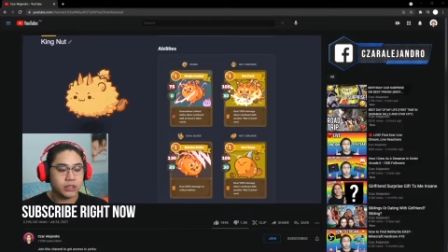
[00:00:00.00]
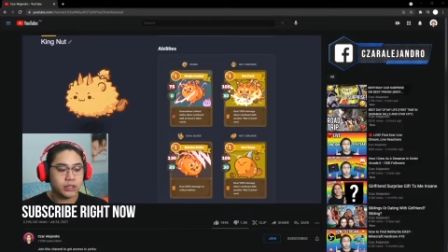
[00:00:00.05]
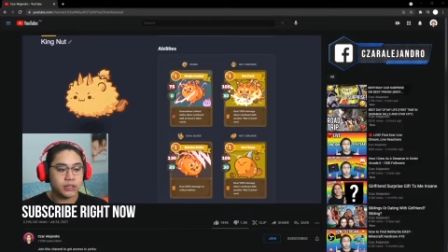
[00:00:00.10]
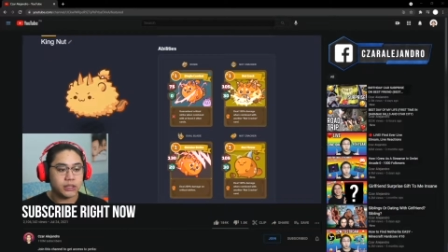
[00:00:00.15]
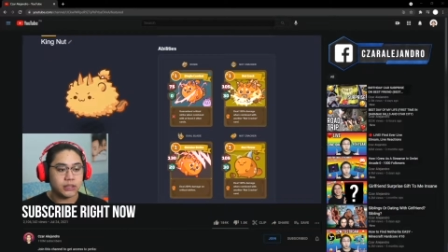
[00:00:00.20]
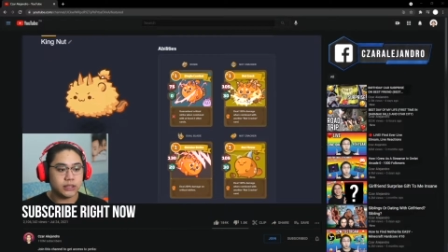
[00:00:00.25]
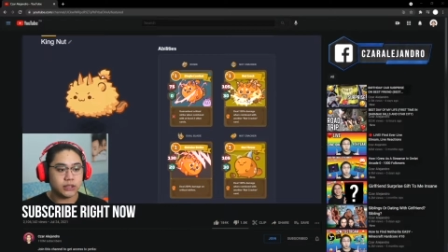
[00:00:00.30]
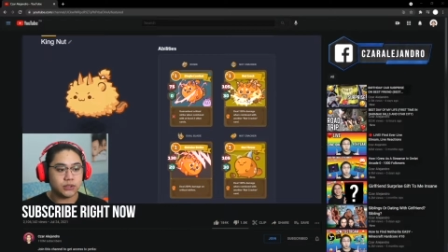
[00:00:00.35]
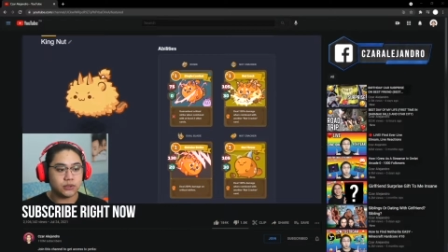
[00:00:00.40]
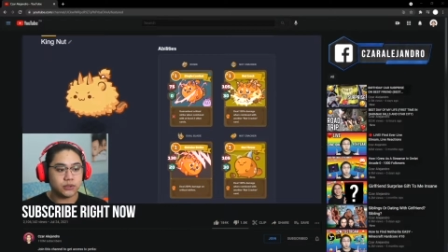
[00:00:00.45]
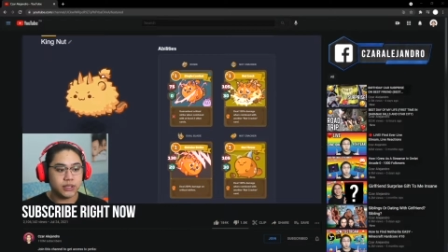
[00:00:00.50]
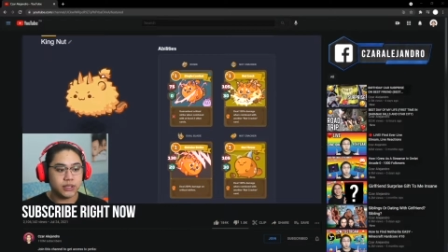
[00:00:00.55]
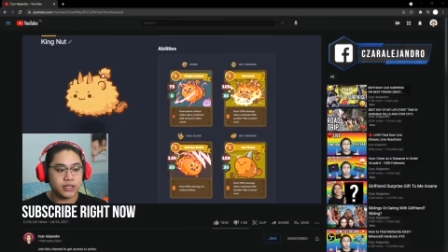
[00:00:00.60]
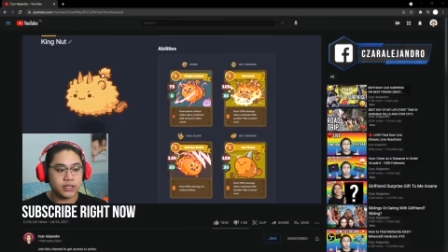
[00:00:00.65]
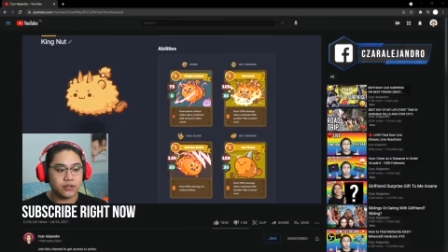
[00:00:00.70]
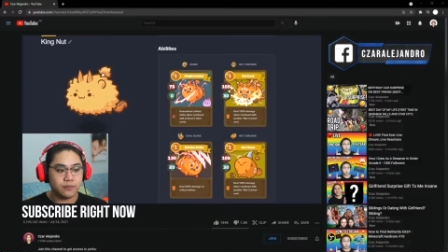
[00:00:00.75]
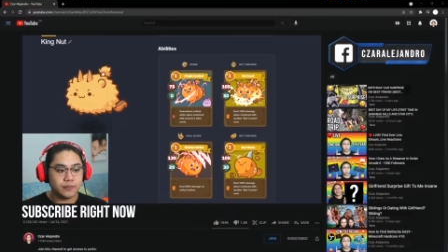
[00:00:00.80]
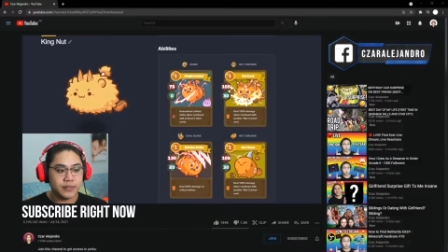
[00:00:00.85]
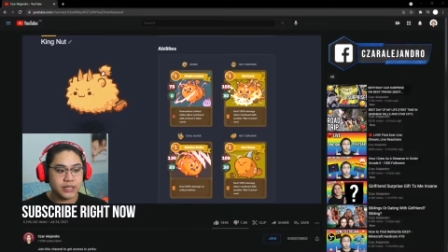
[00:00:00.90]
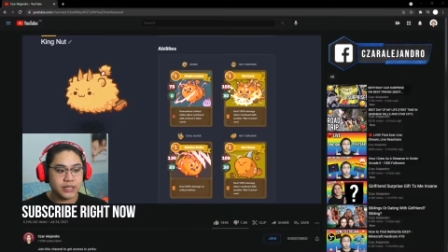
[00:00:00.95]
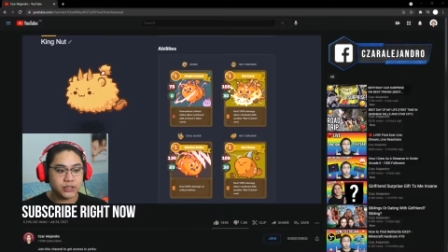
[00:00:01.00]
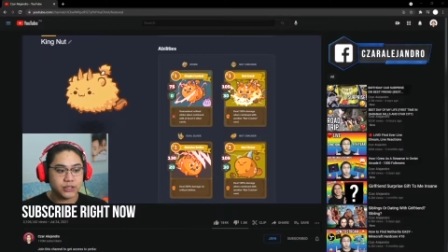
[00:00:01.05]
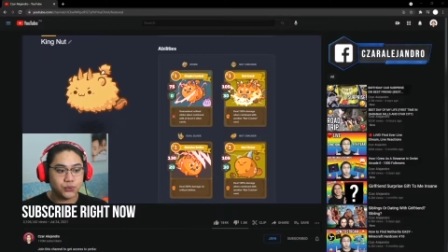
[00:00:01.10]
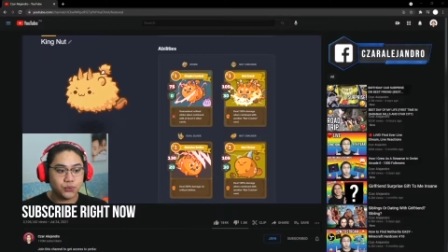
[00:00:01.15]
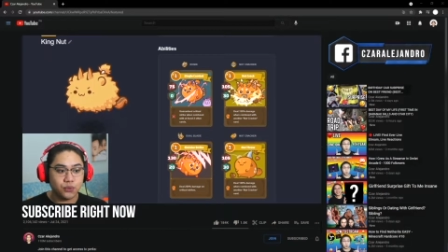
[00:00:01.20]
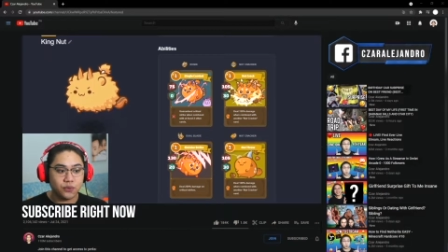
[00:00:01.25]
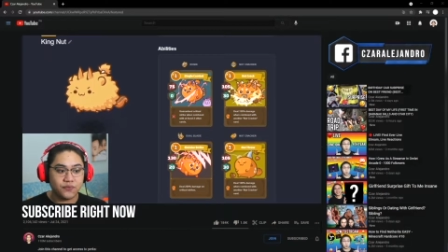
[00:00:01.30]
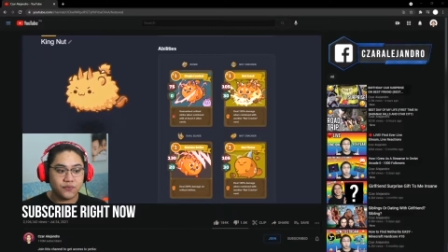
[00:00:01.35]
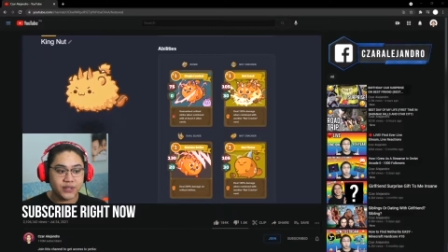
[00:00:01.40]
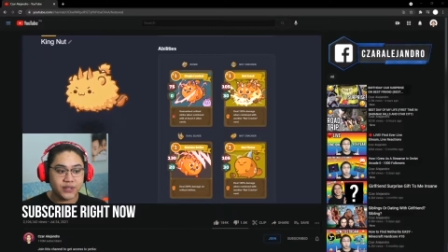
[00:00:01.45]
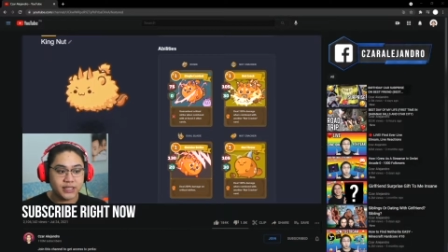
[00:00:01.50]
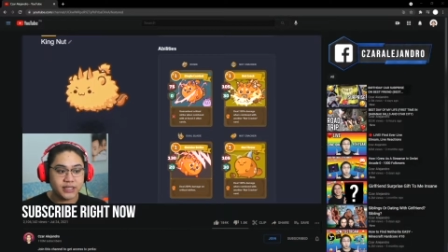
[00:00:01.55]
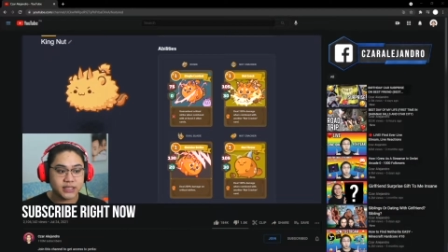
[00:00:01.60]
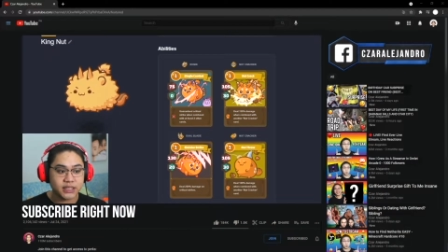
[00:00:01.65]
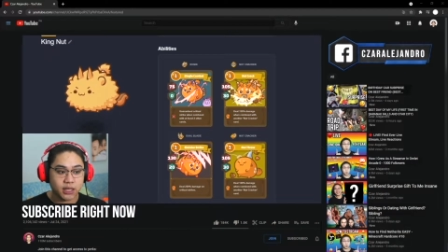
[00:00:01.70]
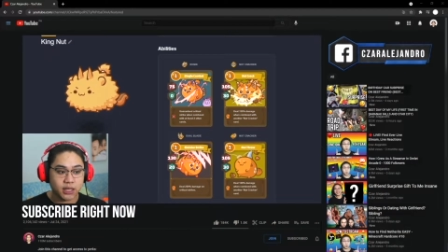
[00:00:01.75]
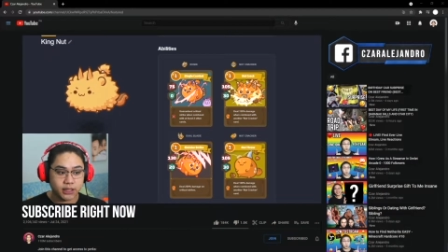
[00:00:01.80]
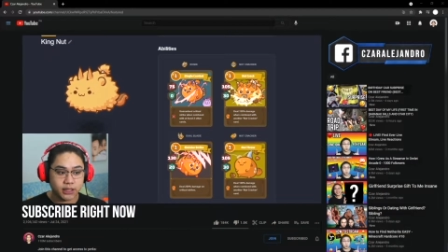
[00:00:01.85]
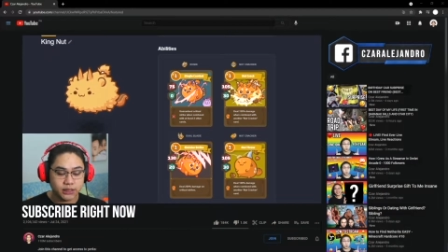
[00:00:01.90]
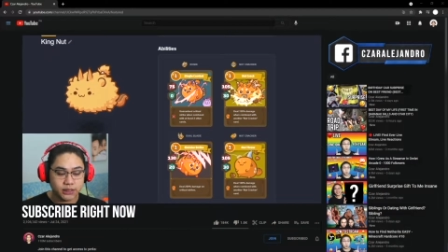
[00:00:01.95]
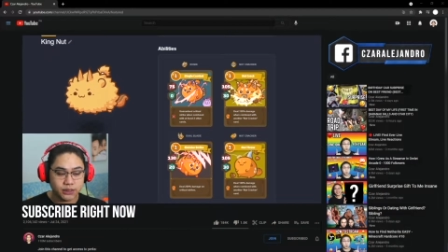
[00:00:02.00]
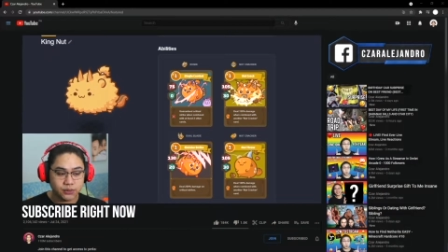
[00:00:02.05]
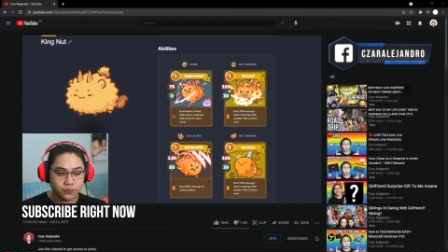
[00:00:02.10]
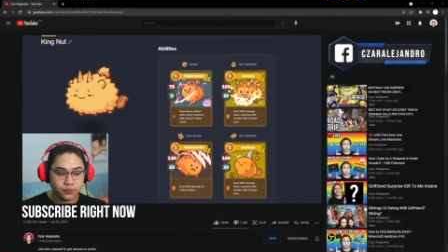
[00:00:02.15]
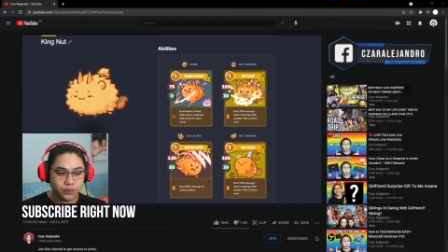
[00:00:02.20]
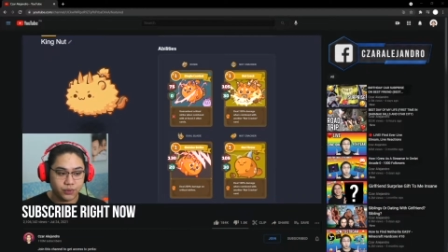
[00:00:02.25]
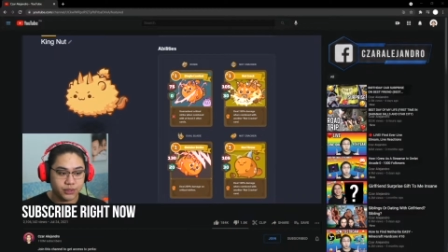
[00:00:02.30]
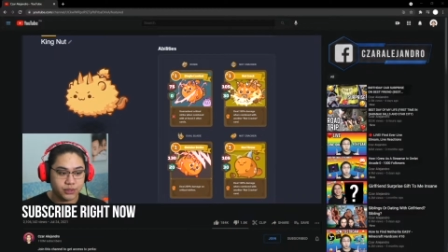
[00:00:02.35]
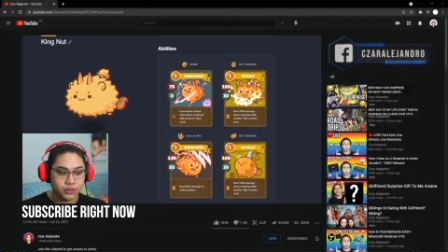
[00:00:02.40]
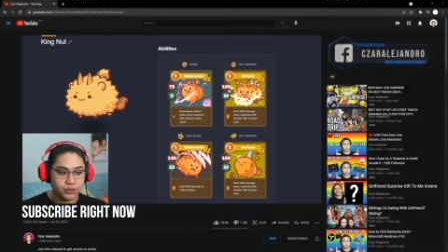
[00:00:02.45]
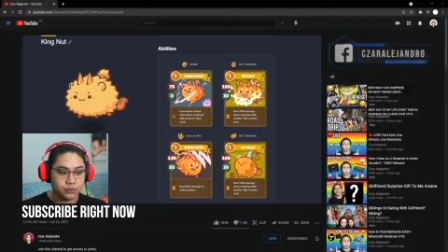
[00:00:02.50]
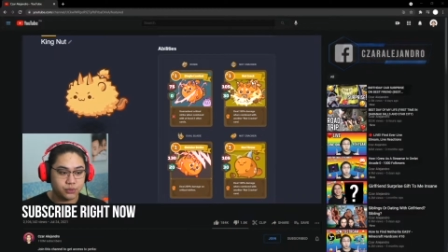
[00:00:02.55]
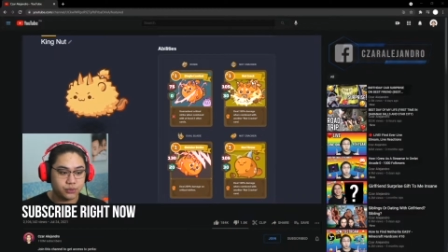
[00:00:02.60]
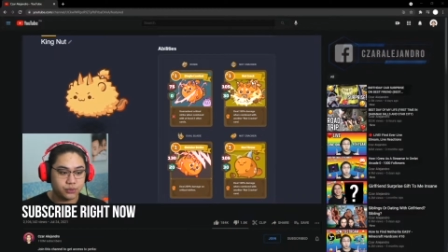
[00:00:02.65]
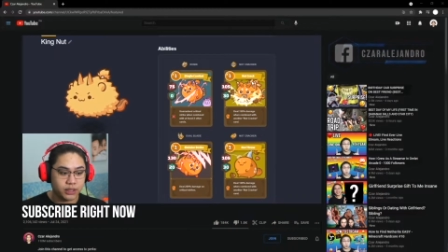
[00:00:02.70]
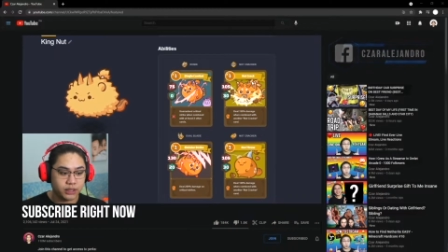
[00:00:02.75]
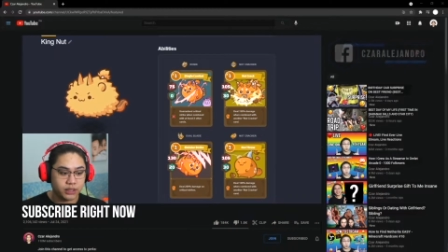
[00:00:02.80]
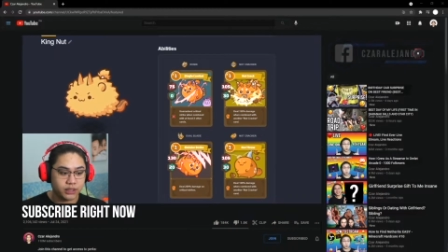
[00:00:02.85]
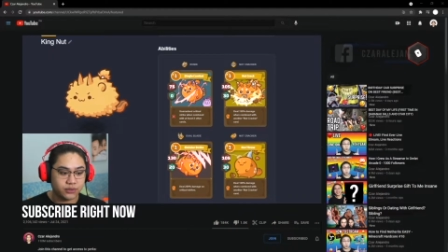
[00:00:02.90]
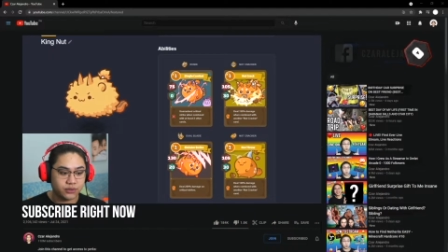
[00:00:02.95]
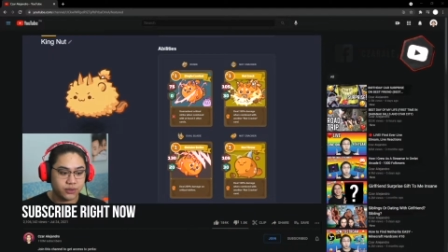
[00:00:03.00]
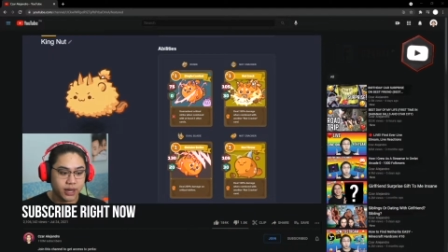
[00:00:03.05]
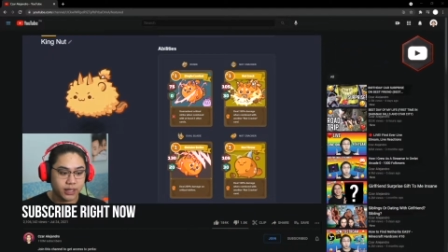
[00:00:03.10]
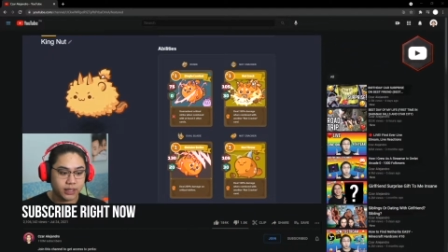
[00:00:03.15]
It could either be two of these cards with two Nutcrack,